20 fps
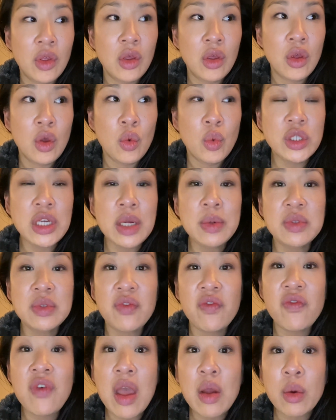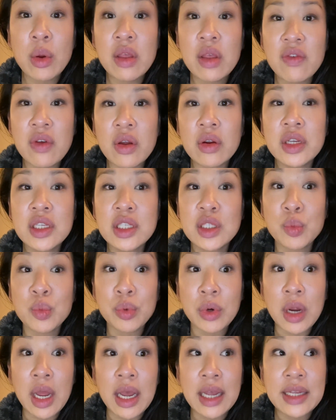Which I was very, very
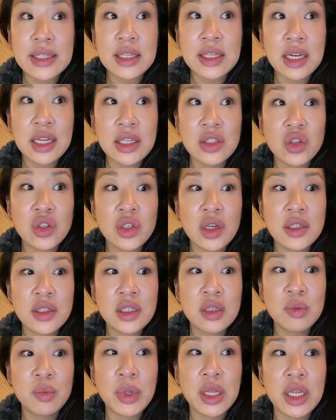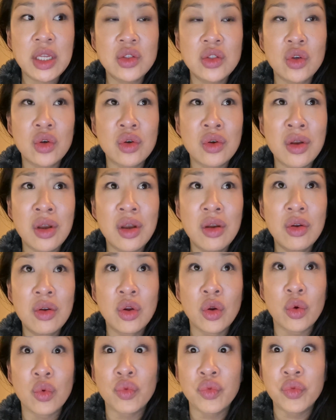surprised that he suggested, because you're
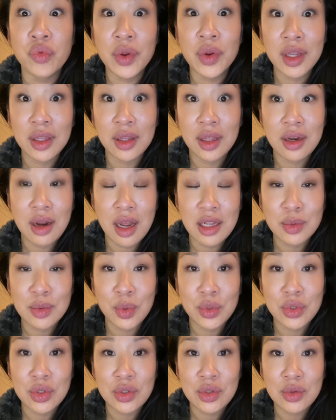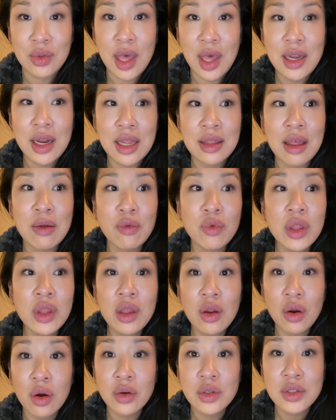really not supposed to do that. And that really
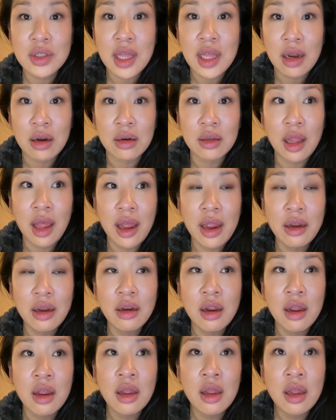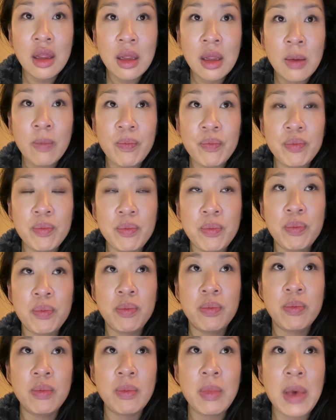hurts the airline.
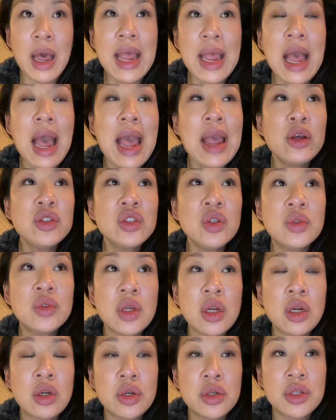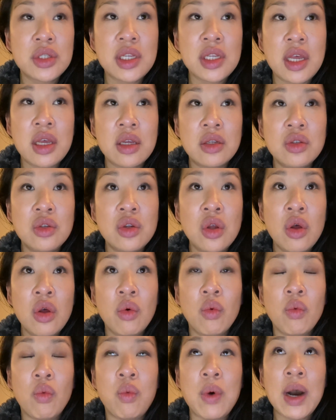I also don't understand
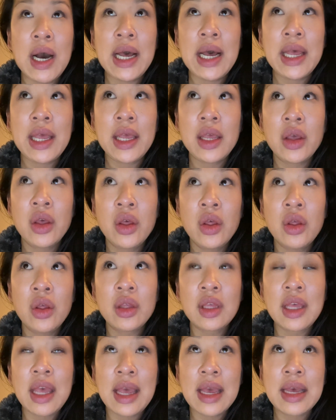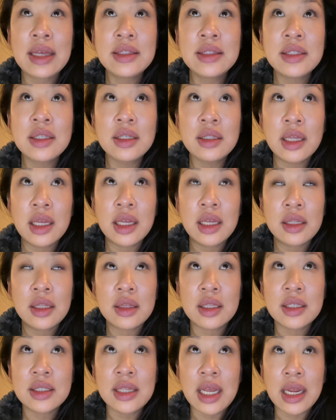why canceling
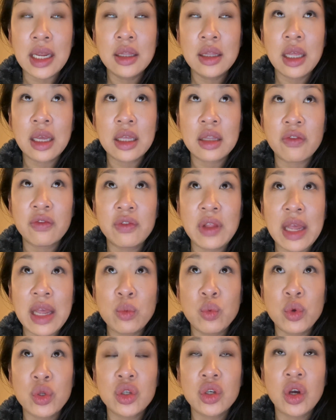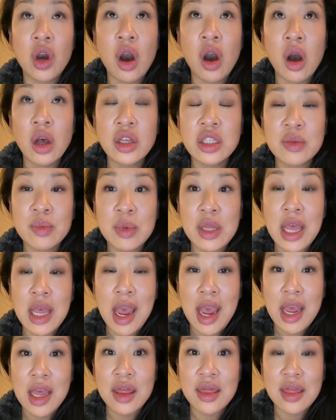the second leg of the flight would cost me
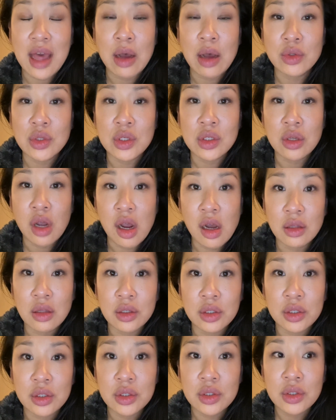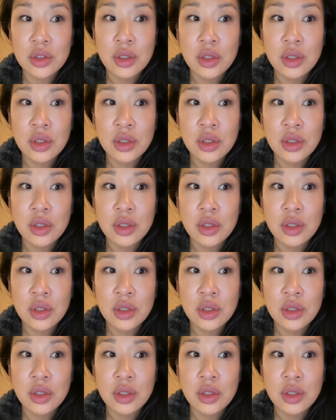$8,000,